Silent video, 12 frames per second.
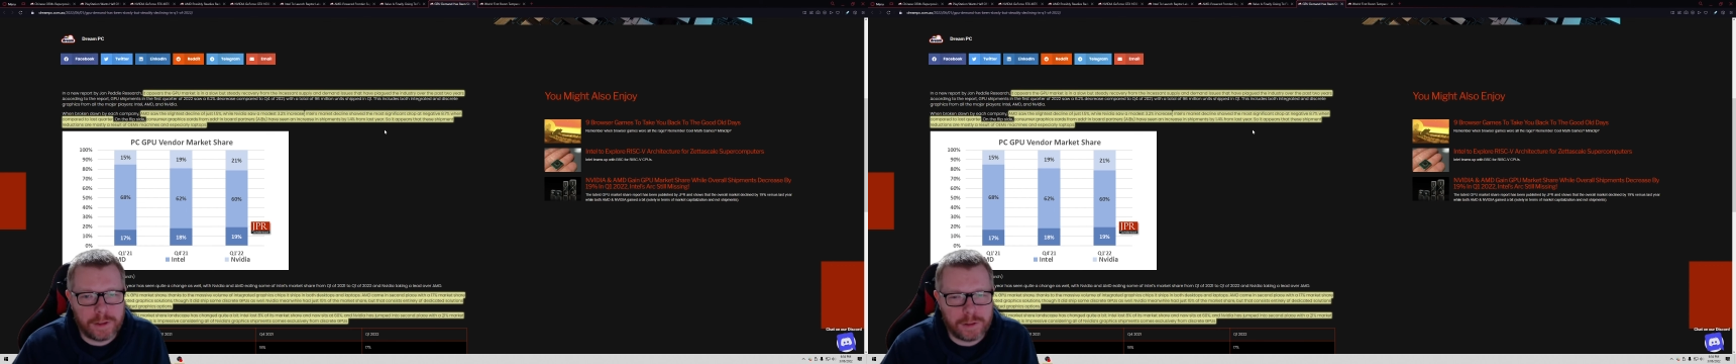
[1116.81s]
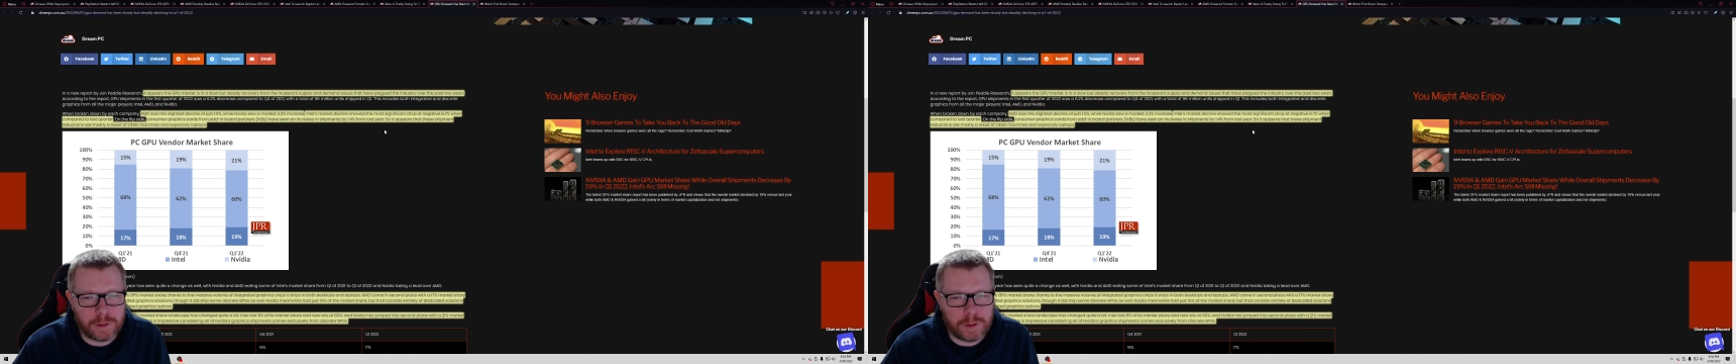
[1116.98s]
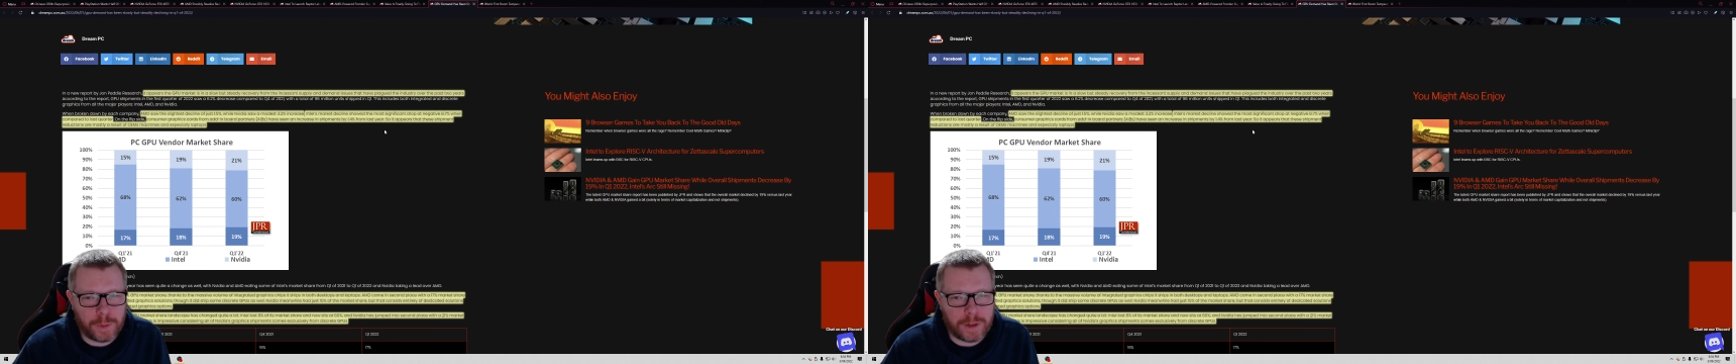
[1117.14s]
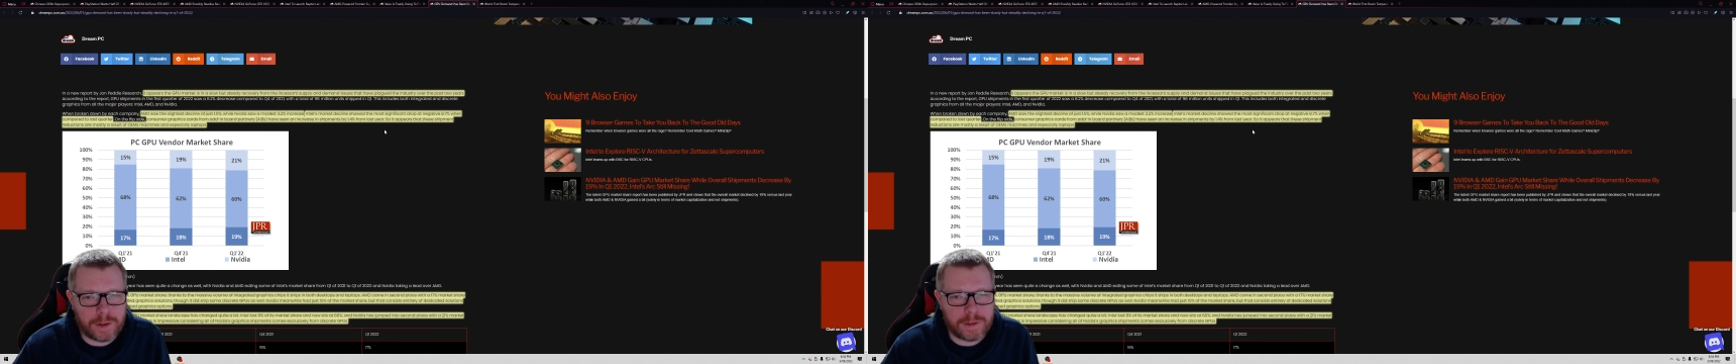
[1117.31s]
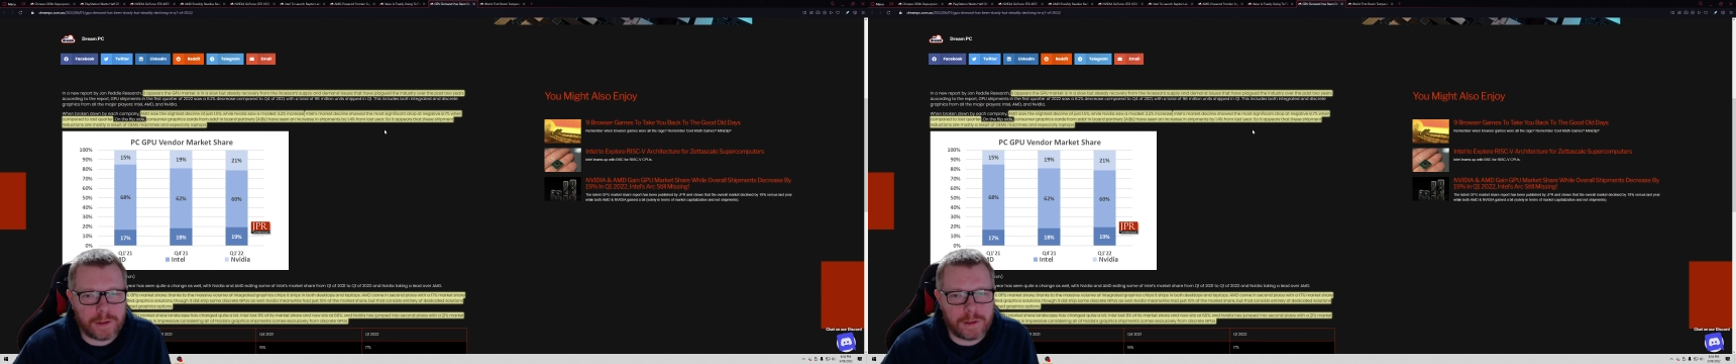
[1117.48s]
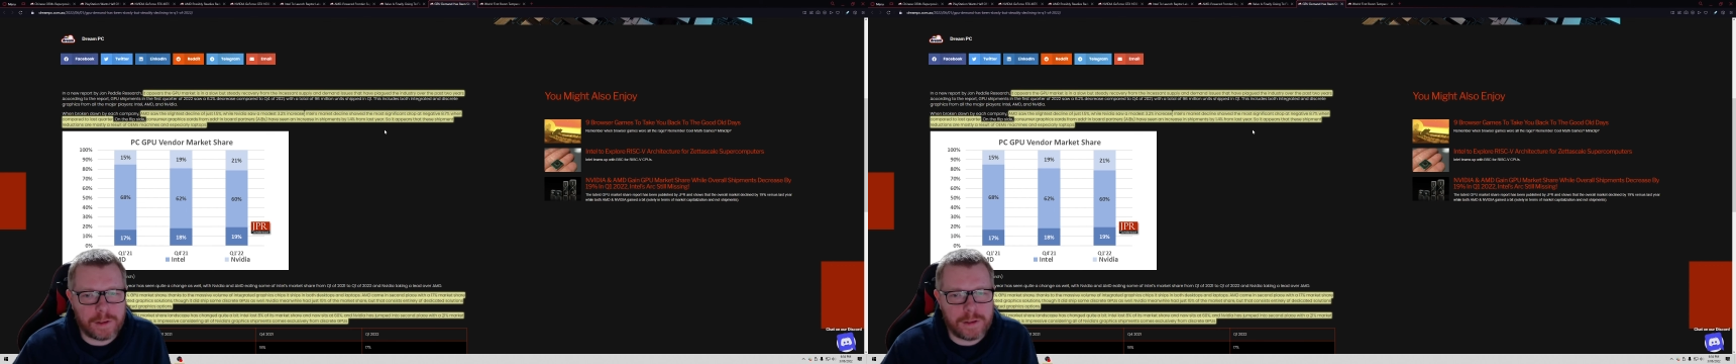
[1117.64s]
so it appears
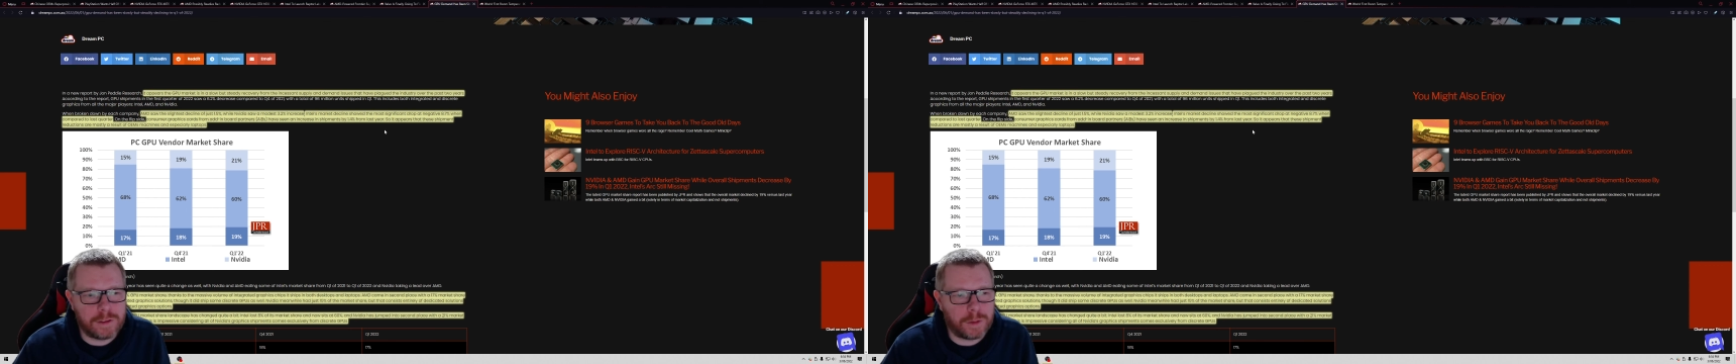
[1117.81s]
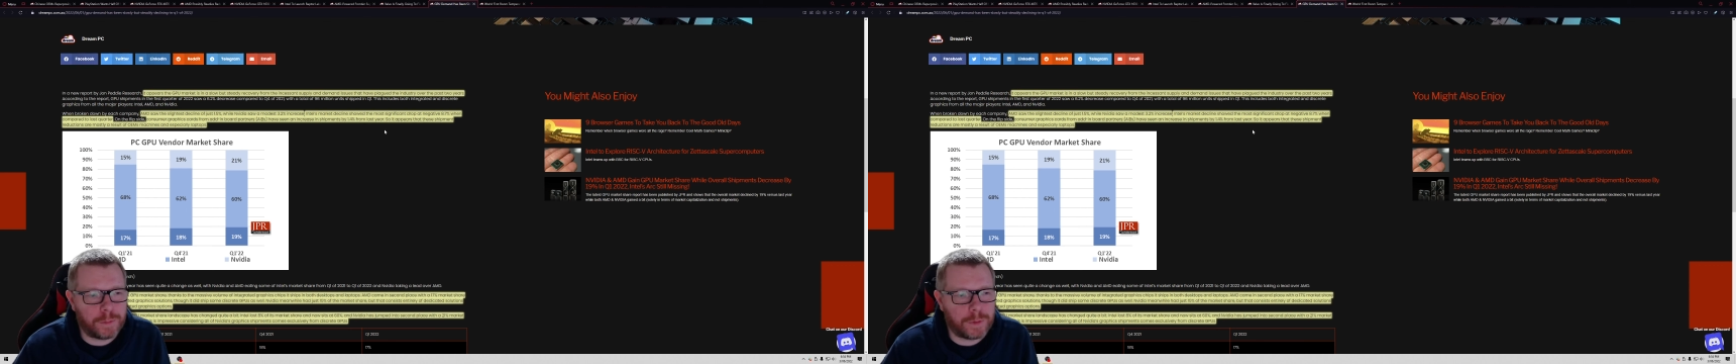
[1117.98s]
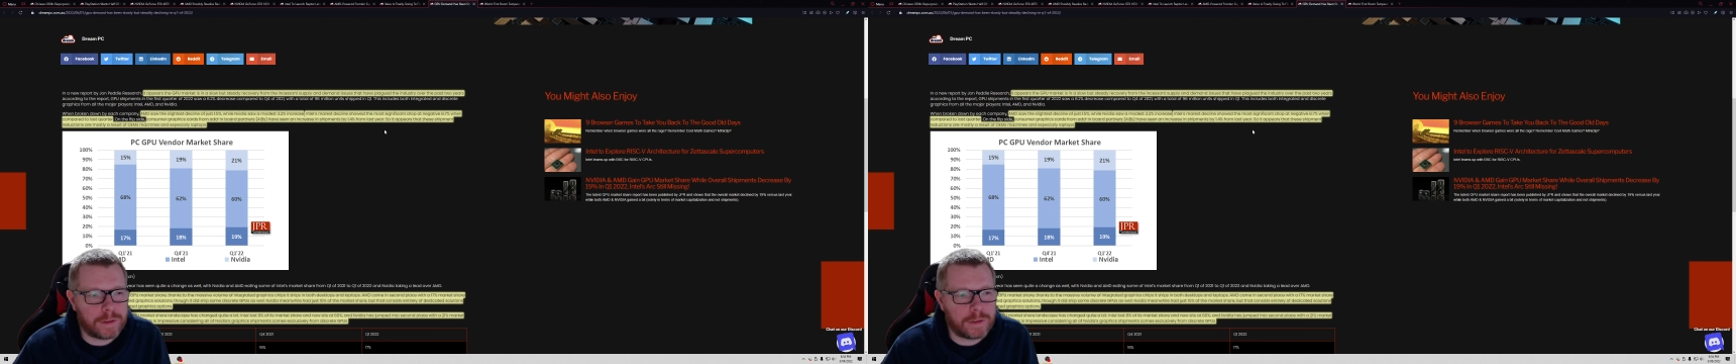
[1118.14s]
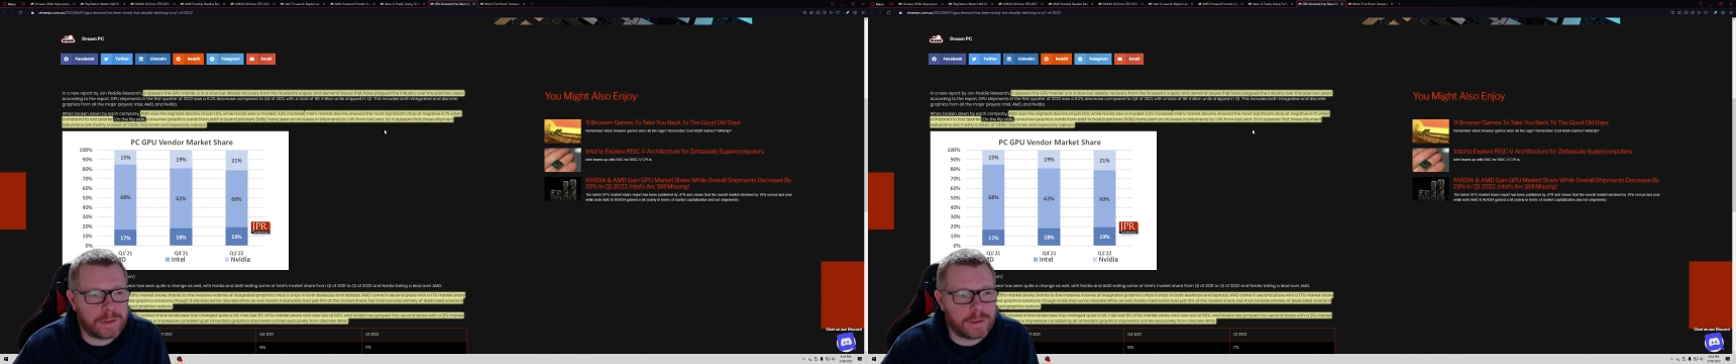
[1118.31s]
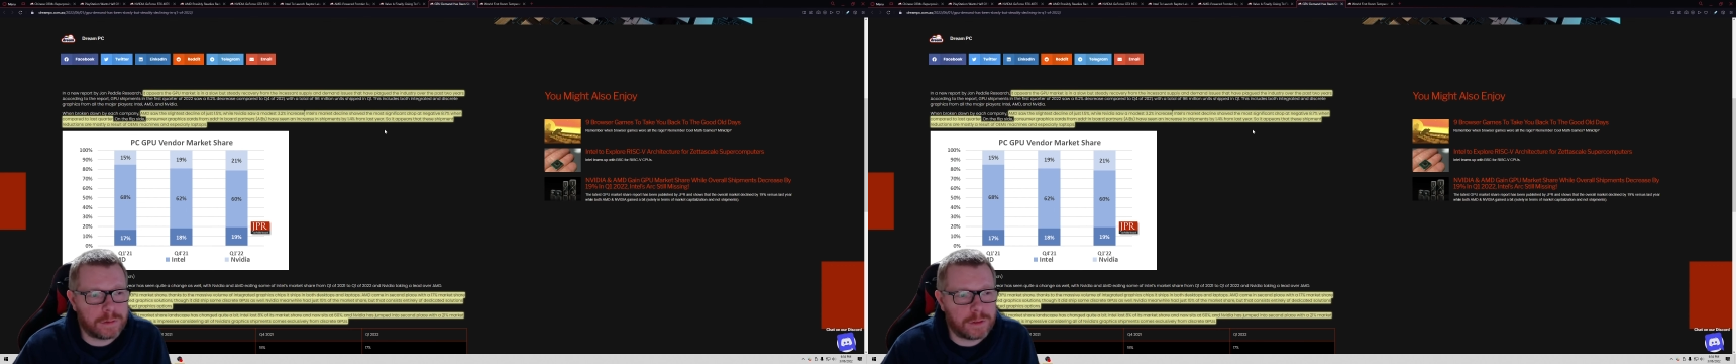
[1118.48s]
that these shipments